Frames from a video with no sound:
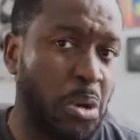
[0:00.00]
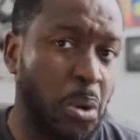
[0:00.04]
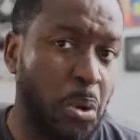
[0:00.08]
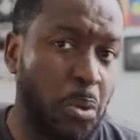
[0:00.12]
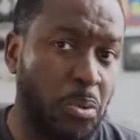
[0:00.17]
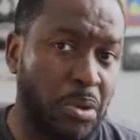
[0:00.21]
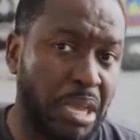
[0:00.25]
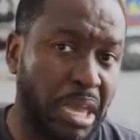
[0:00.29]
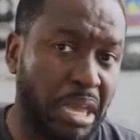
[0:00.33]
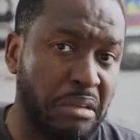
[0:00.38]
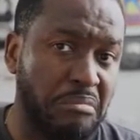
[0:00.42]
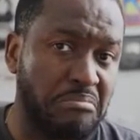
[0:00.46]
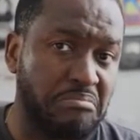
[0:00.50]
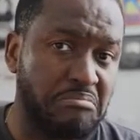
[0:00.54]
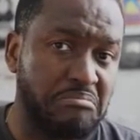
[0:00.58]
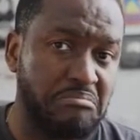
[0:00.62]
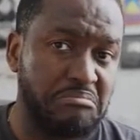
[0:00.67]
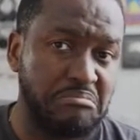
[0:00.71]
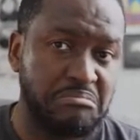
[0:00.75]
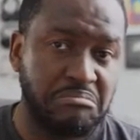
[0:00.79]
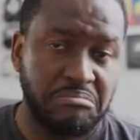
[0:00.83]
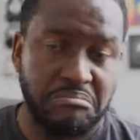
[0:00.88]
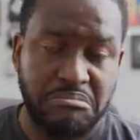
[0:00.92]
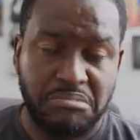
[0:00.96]
okay,
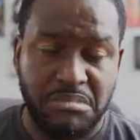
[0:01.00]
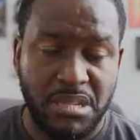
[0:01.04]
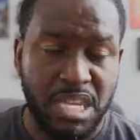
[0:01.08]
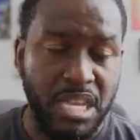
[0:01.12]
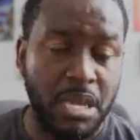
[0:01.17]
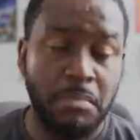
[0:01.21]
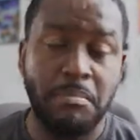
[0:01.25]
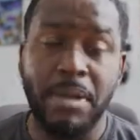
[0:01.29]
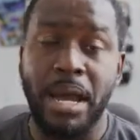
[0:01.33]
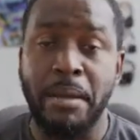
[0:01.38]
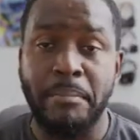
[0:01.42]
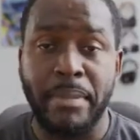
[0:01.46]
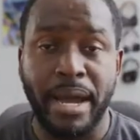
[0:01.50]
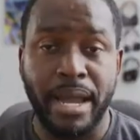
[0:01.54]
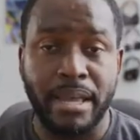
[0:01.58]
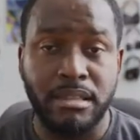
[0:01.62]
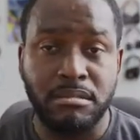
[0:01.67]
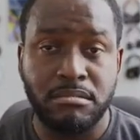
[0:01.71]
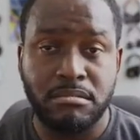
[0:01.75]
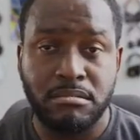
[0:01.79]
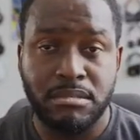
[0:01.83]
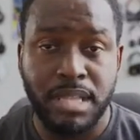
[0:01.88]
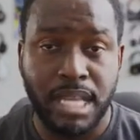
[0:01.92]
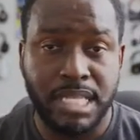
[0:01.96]
in my mind.
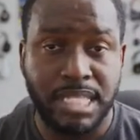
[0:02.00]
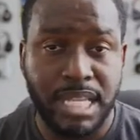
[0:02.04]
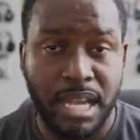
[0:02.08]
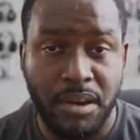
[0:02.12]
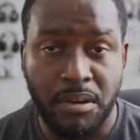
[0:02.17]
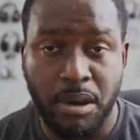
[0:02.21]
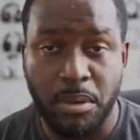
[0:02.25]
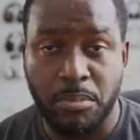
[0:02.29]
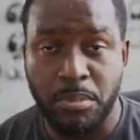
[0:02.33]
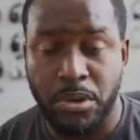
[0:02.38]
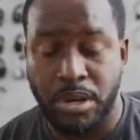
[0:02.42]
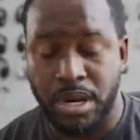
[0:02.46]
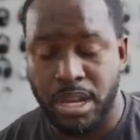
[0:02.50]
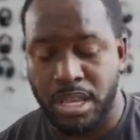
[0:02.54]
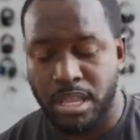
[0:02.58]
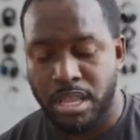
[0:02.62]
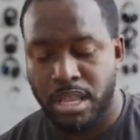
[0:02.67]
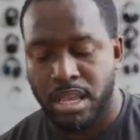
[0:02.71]
That's how I'll put it.